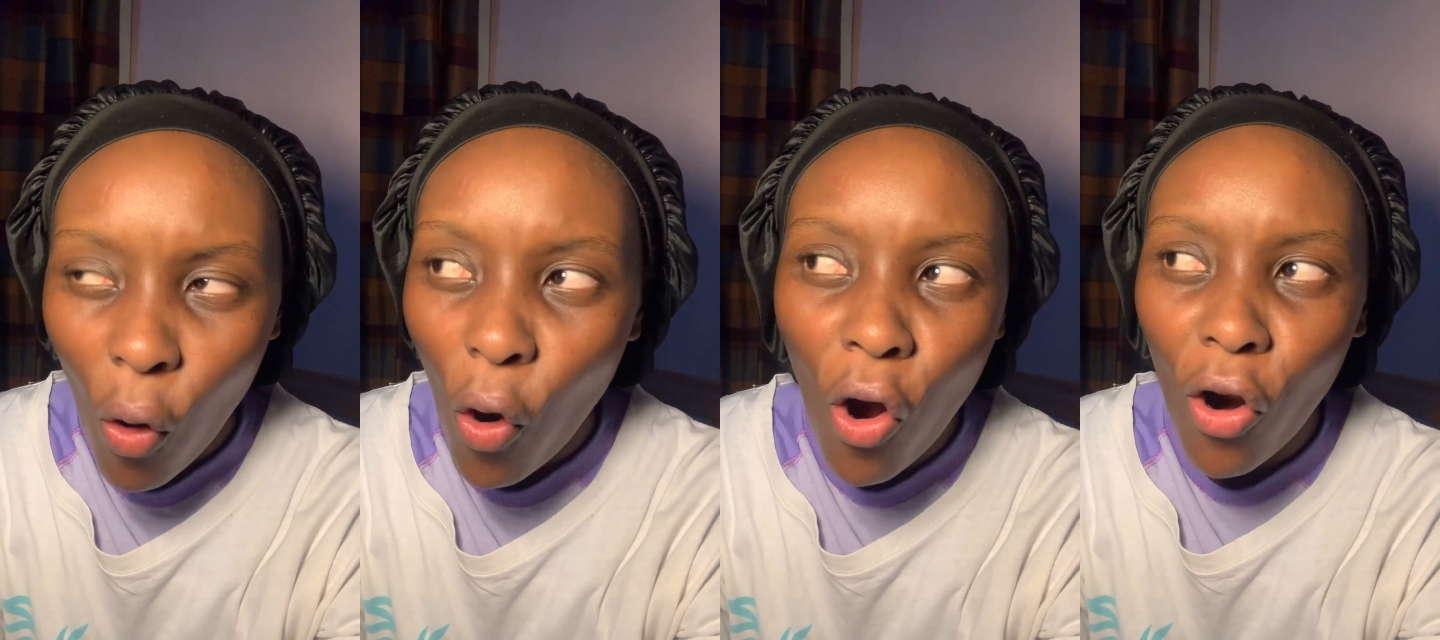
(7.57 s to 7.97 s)

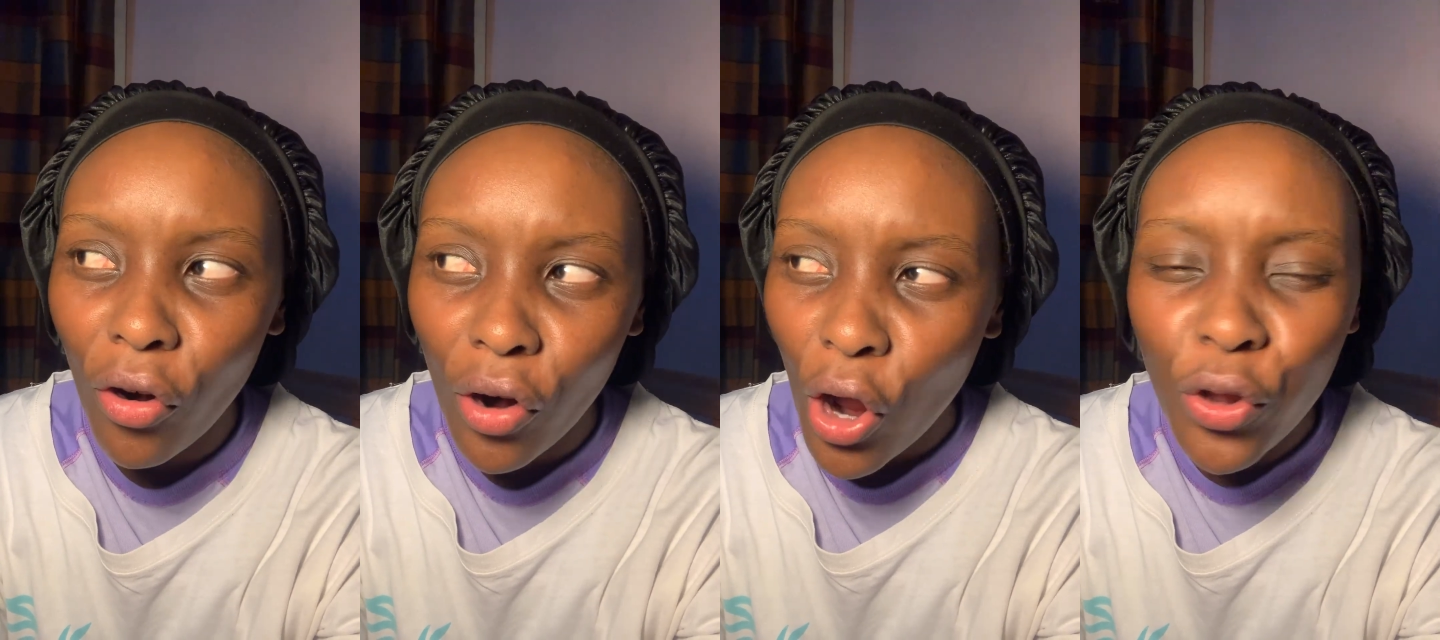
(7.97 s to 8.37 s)

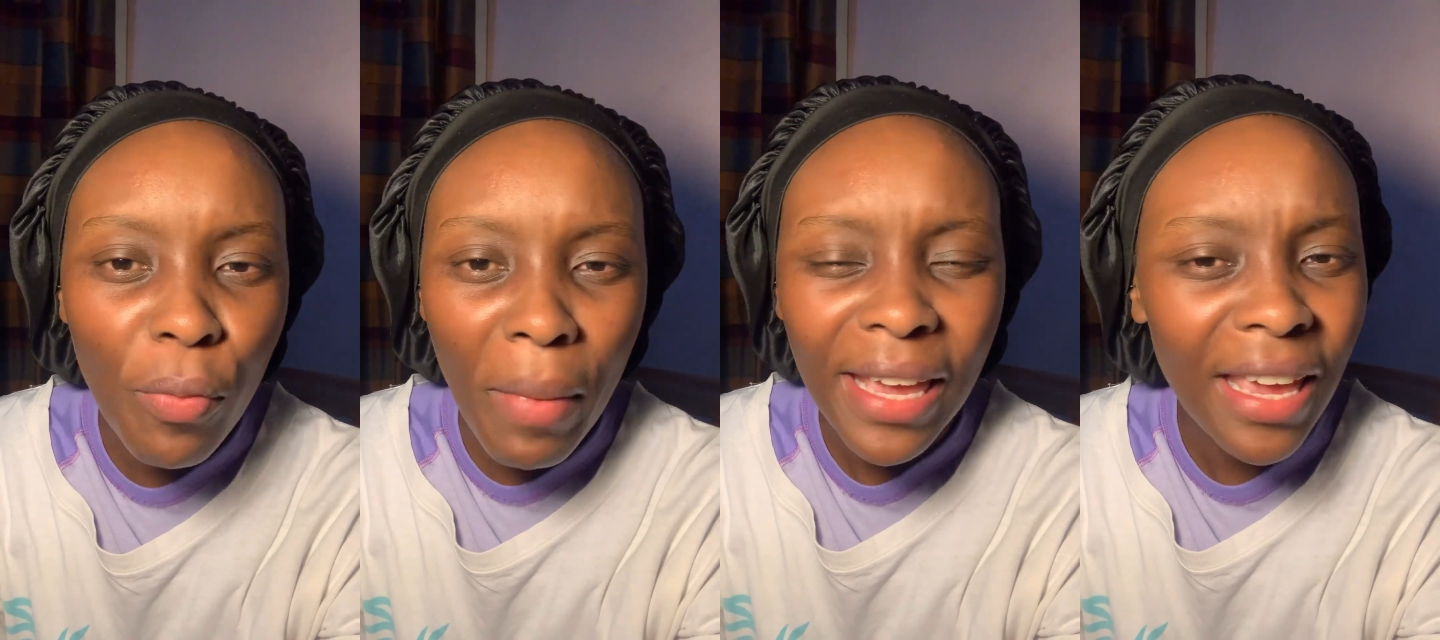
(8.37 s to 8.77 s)
Or
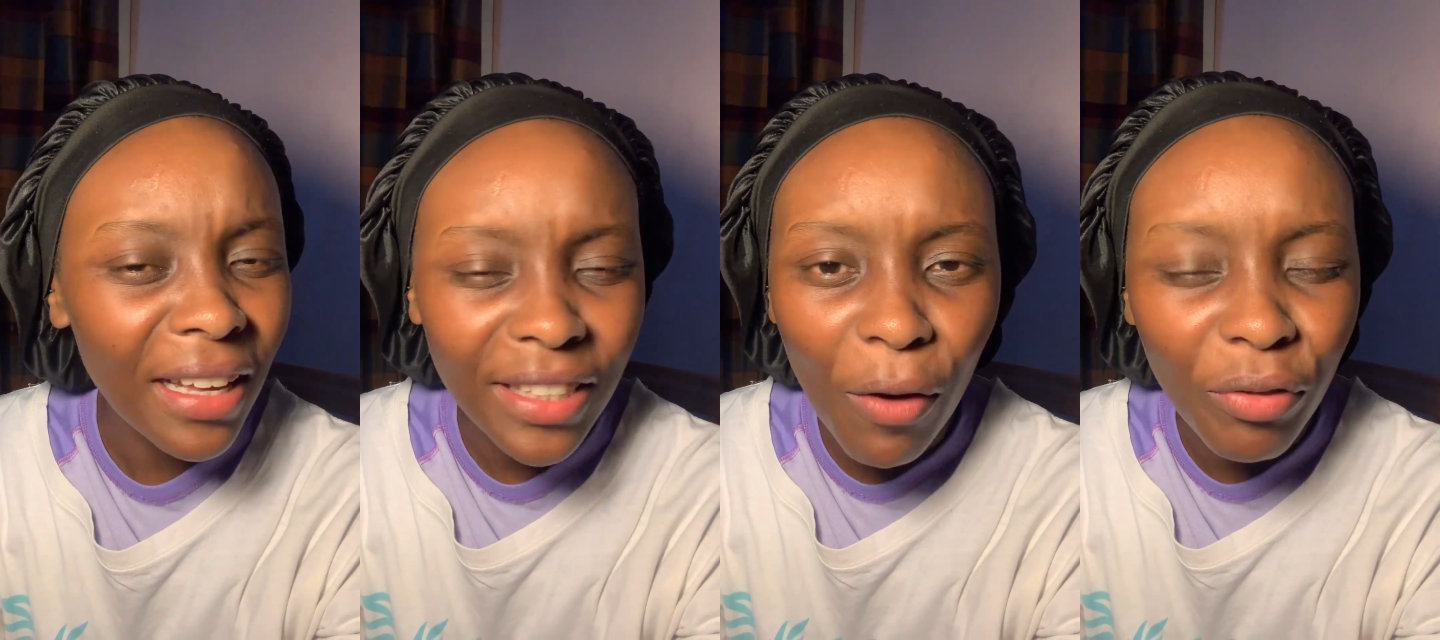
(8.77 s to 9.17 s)
you making
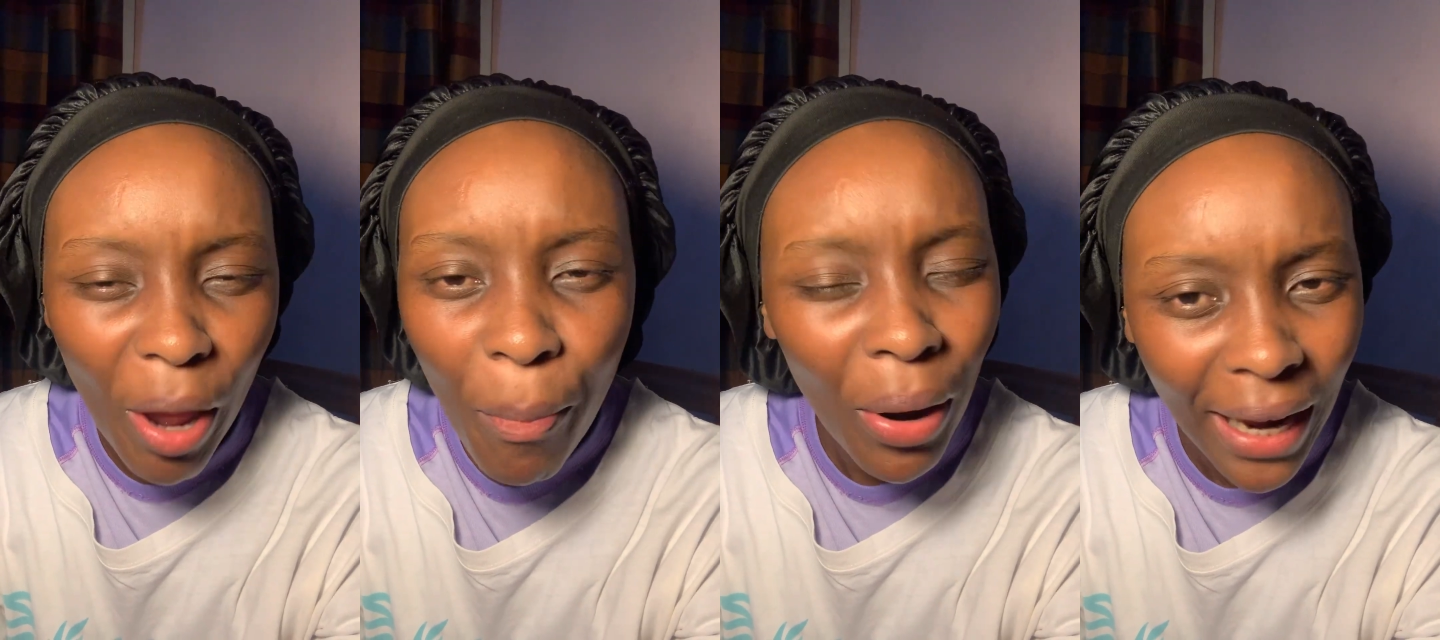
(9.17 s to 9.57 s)

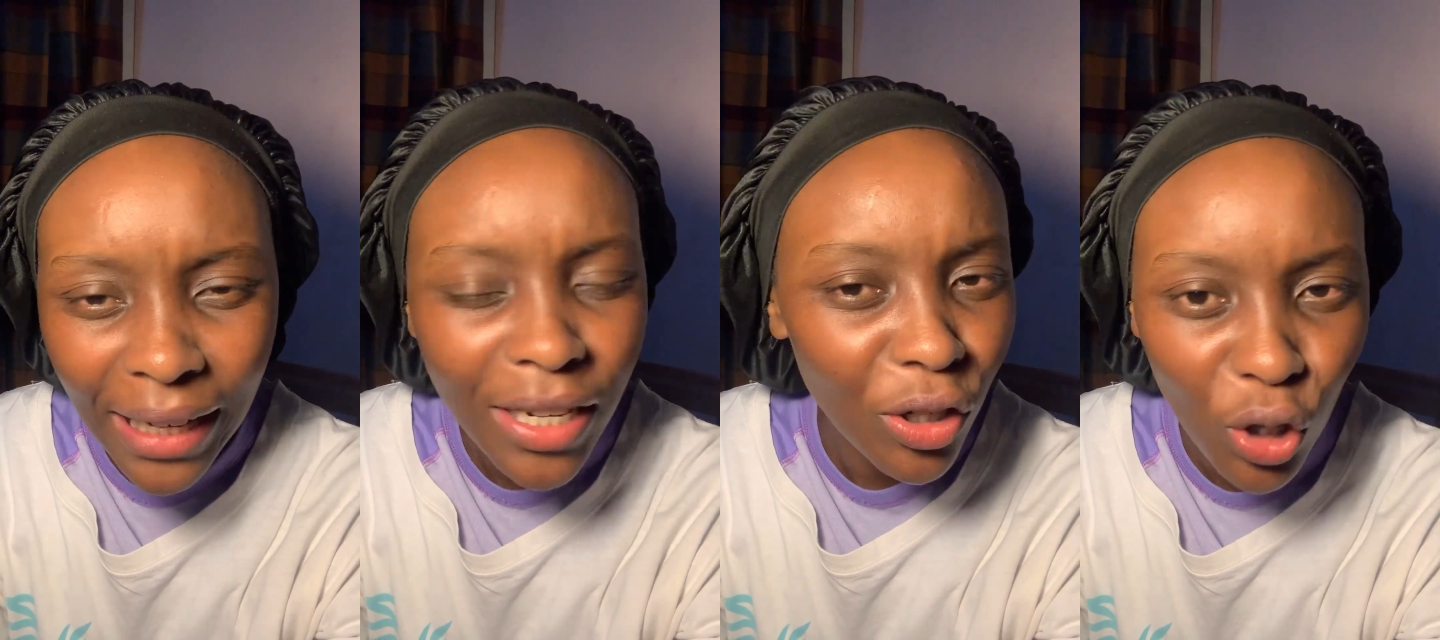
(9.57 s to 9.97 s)

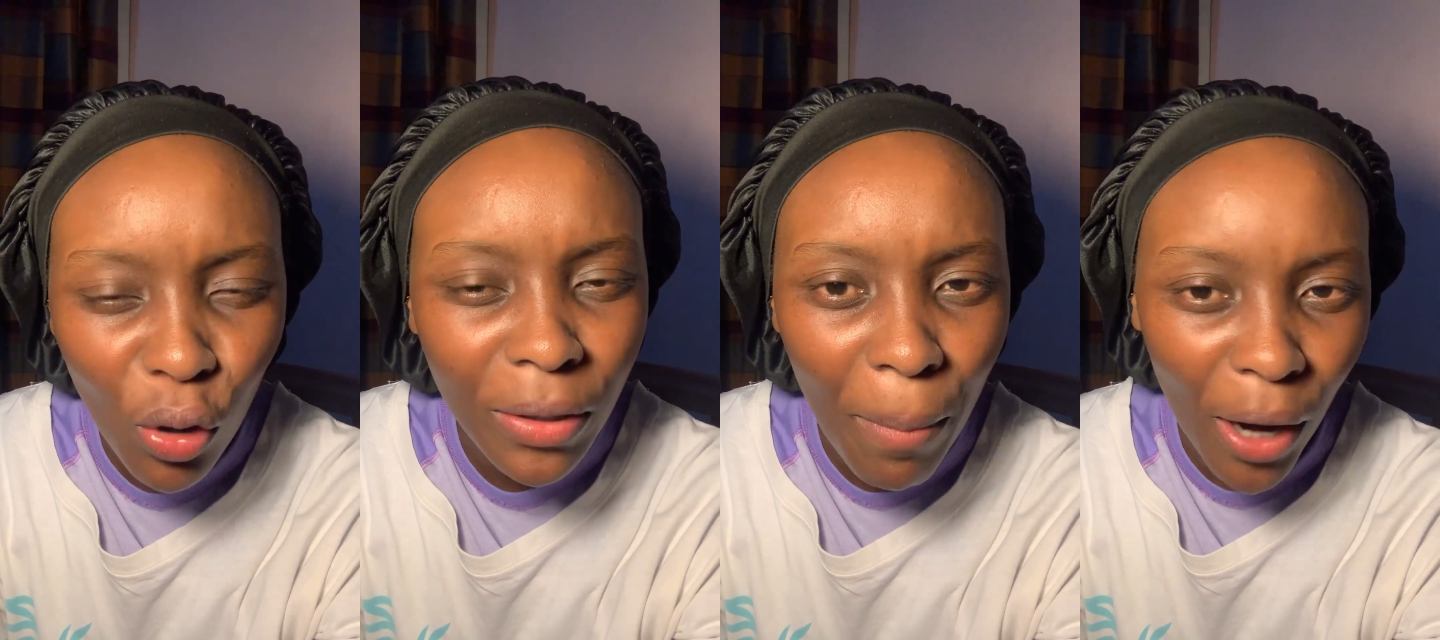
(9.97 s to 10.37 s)
self-deprecating
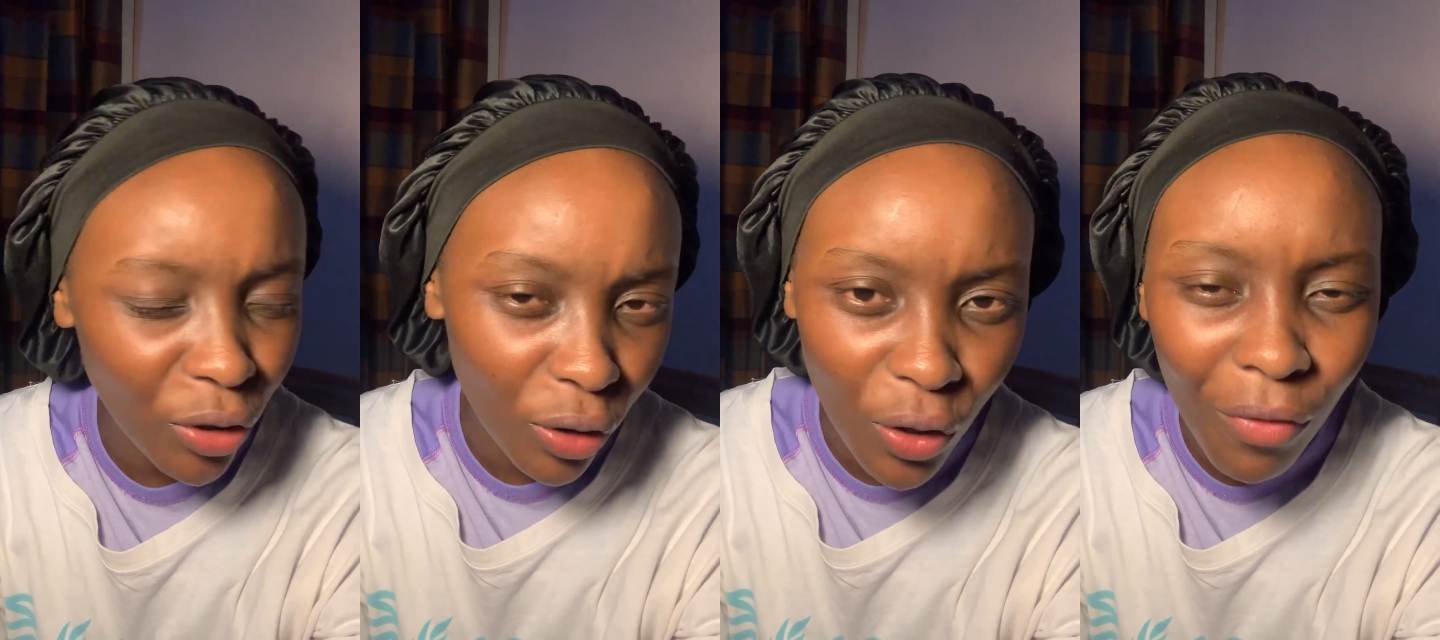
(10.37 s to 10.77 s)
jokes about
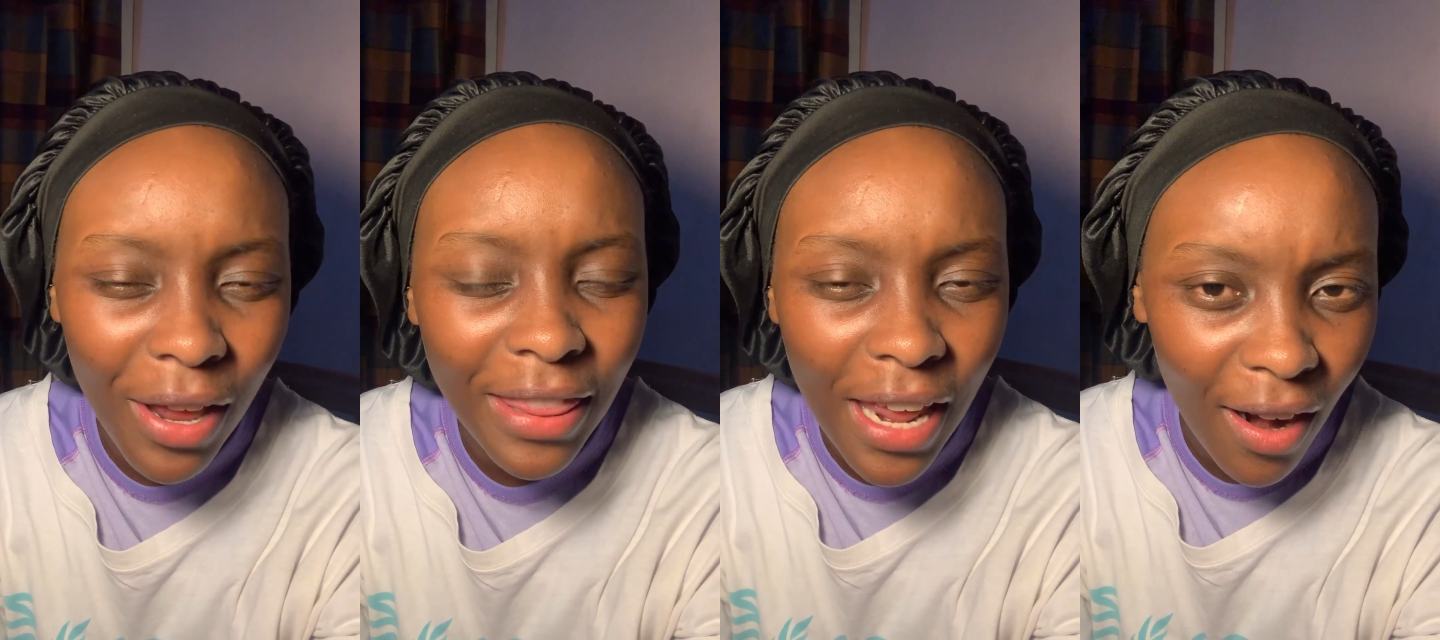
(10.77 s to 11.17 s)
yourself
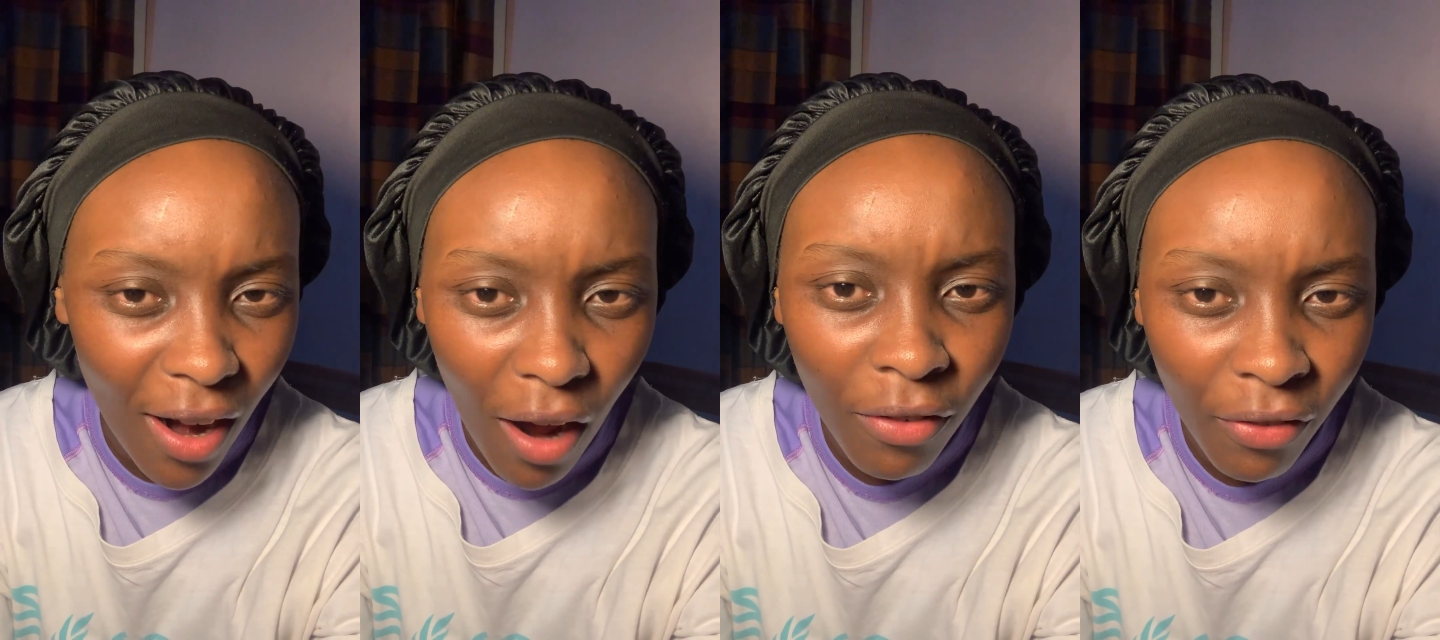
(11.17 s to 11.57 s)
and then
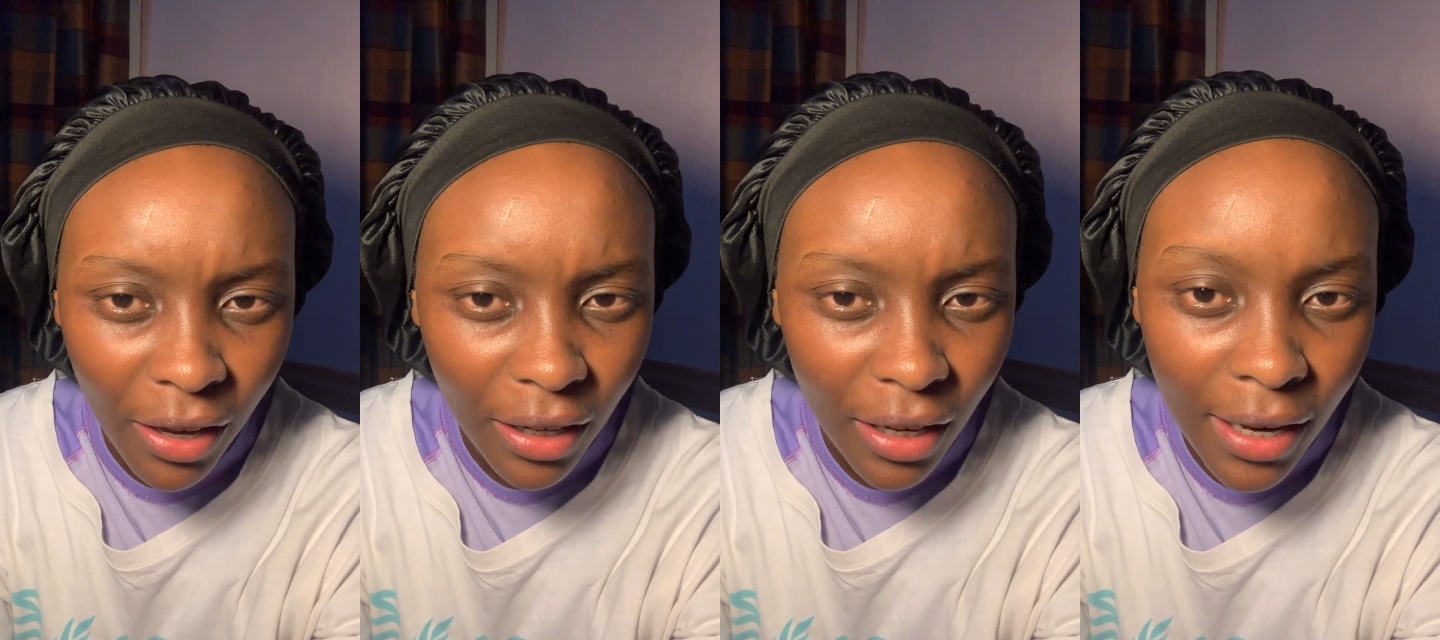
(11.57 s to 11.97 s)
laughing.